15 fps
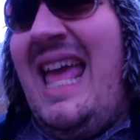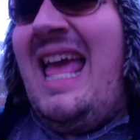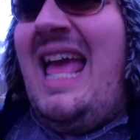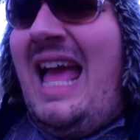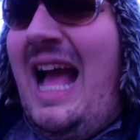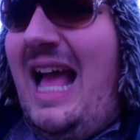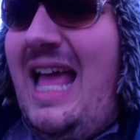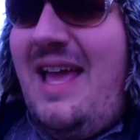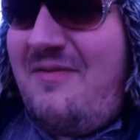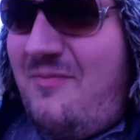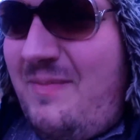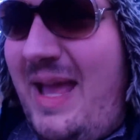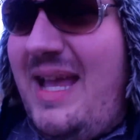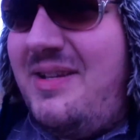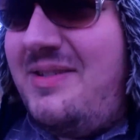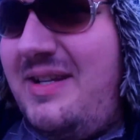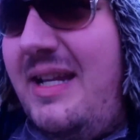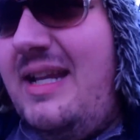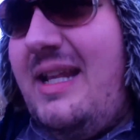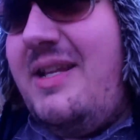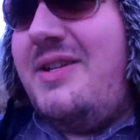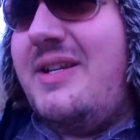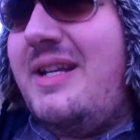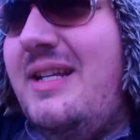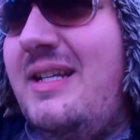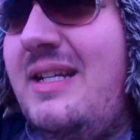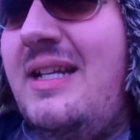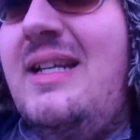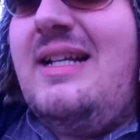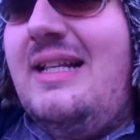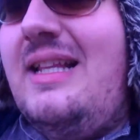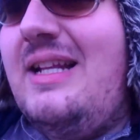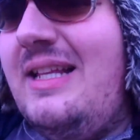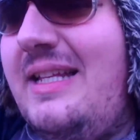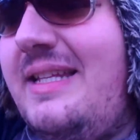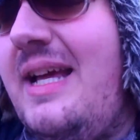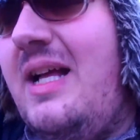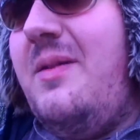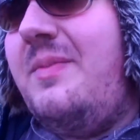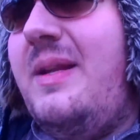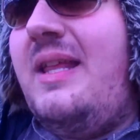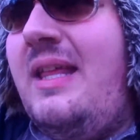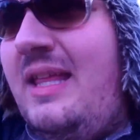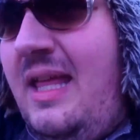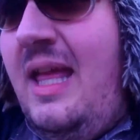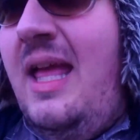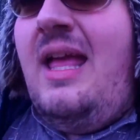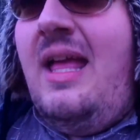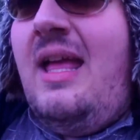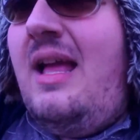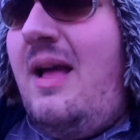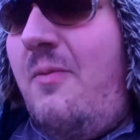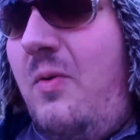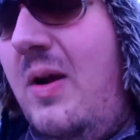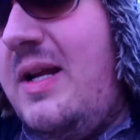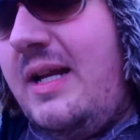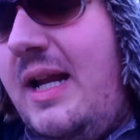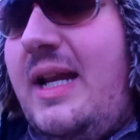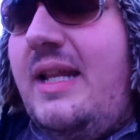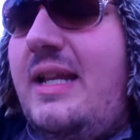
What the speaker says: I haven't mastered it, as you can clearly tell, but I'm working on it.